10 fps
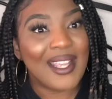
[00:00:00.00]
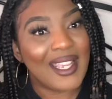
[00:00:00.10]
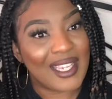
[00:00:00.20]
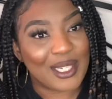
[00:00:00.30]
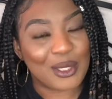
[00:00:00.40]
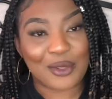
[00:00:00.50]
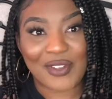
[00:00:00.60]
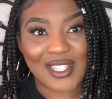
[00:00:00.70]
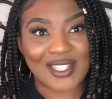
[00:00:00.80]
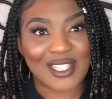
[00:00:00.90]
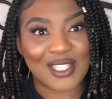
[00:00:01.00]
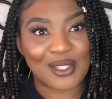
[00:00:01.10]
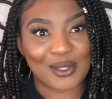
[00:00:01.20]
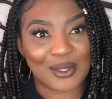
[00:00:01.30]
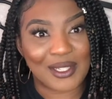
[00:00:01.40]
and your vest says
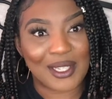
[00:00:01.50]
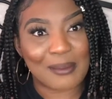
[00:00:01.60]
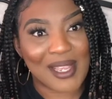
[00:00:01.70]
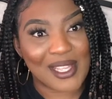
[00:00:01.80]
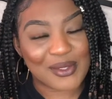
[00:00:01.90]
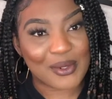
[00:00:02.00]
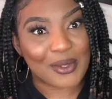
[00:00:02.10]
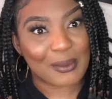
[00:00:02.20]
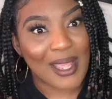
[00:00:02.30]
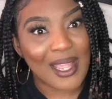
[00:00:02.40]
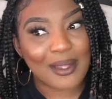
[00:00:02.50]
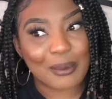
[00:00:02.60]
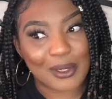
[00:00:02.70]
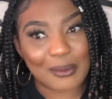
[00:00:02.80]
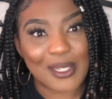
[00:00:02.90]
learning ambassador on the back,
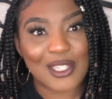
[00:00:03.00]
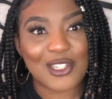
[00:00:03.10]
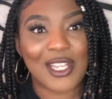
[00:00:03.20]
pretty much,